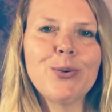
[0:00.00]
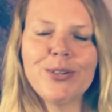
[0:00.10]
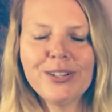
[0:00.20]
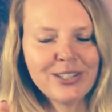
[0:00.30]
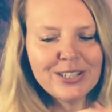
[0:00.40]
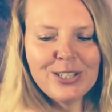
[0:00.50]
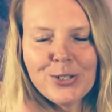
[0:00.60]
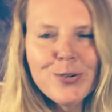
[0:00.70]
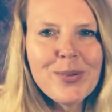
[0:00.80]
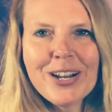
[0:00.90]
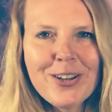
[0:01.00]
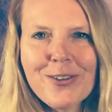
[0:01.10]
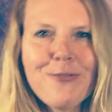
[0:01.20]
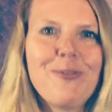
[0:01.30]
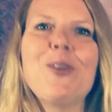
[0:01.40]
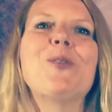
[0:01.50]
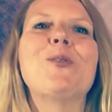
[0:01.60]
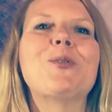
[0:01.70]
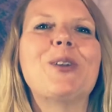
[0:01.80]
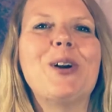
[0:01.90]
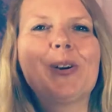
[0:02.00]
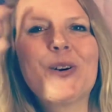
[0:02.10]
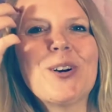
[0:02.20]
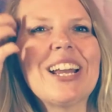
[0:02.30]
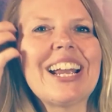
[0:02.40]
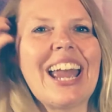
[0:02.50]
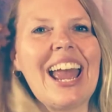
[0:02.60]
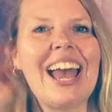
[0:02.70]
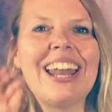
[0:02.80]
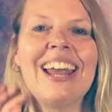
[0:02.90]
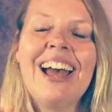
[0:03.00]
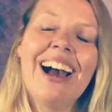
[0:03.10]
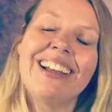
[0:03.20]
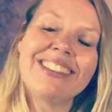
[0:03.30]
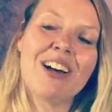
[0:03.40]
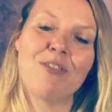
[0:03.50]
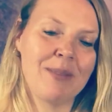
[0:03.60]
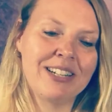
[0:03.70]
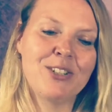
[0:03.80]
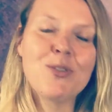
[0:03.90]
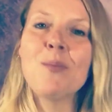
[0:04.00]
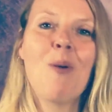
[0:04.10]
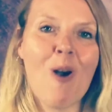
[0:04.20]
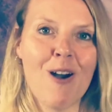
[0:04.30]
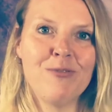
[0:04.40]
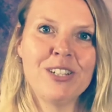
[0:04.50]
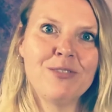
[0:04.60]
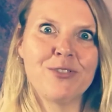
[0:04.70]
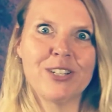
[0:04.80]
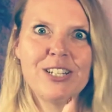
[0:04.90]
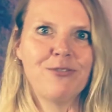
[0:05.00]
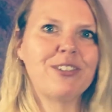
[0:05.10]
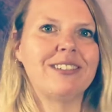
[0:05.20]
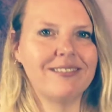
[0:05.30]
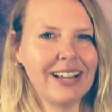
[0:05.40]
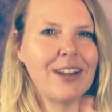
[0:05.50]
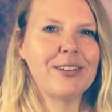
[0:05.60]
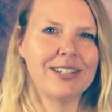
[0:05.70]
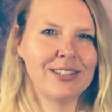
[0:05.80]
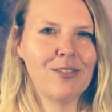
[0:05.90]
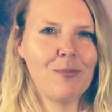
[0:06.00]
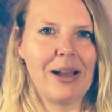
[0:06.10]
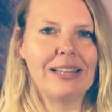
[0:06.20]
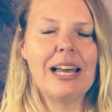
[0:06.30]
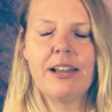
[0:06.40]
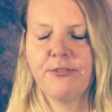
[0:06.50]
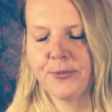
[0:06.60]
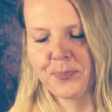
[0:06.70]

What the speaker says: You can just do them on your phone real quick, and I love them. I do them often for different areas of my life.